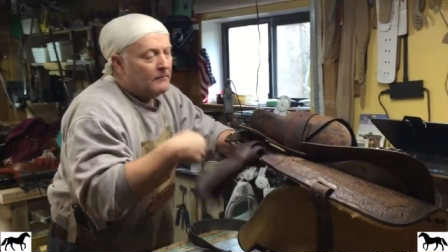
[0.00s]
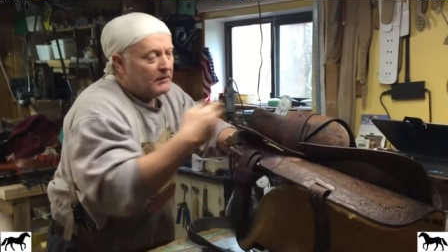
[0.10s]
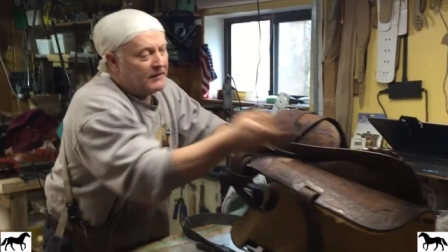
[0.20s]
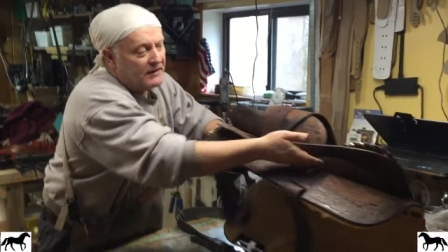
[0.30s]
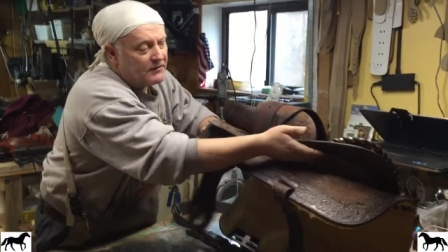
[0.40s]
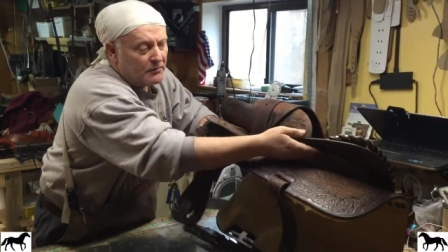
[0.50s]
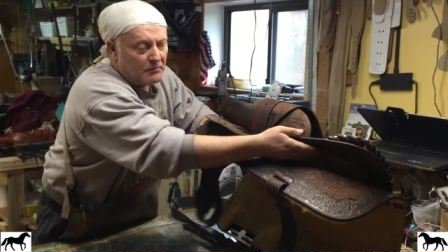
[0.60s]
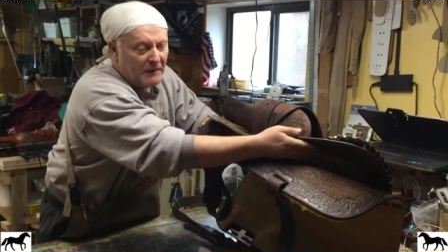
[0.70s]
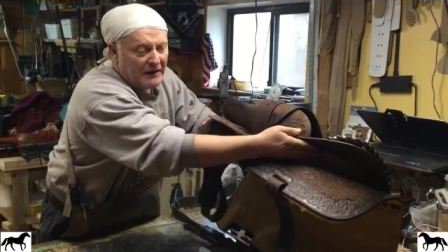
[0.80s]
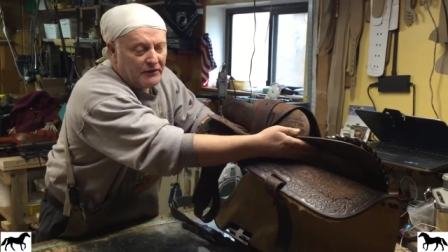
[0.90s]
but this
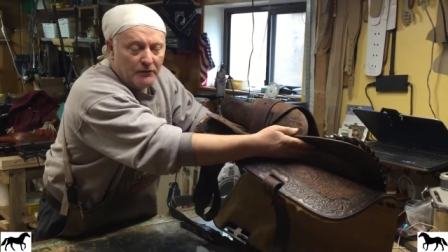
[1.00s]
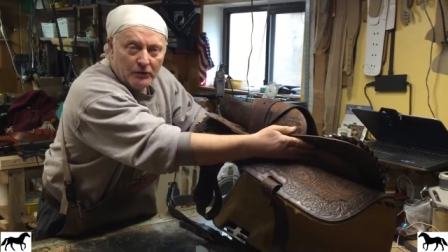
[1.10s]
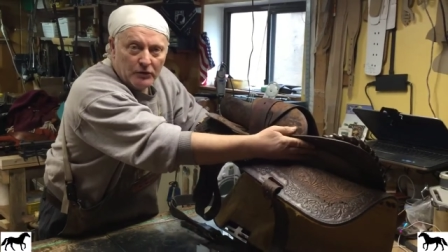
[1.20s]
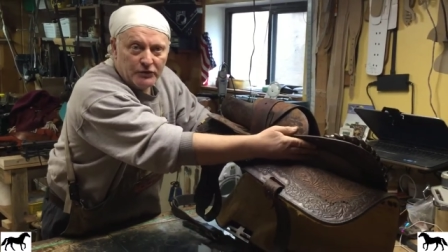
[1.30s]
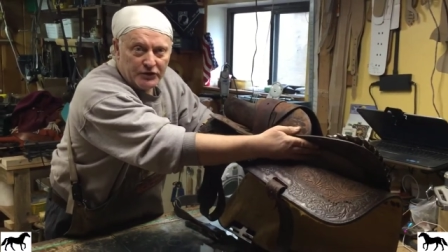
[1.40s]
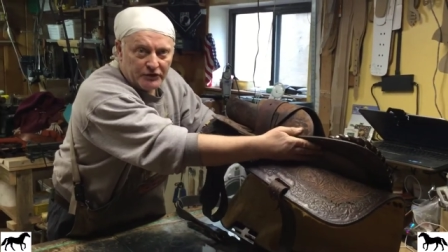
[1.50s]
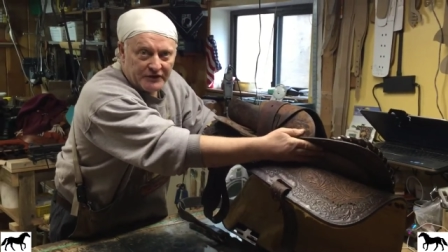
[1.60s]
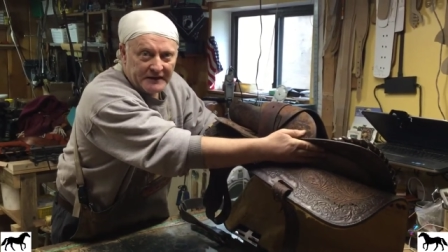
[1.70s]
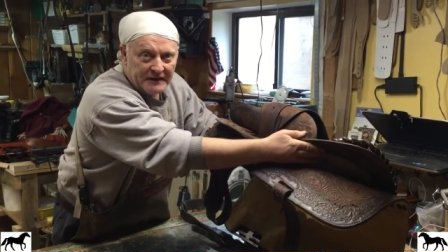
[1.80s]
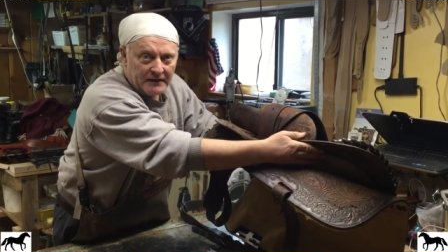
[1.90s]
will make you lose your
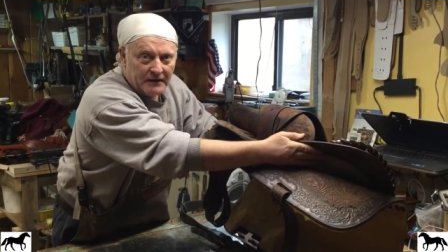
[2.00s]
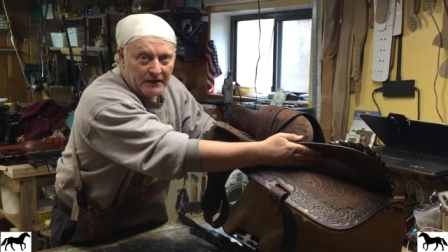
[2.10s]
seat.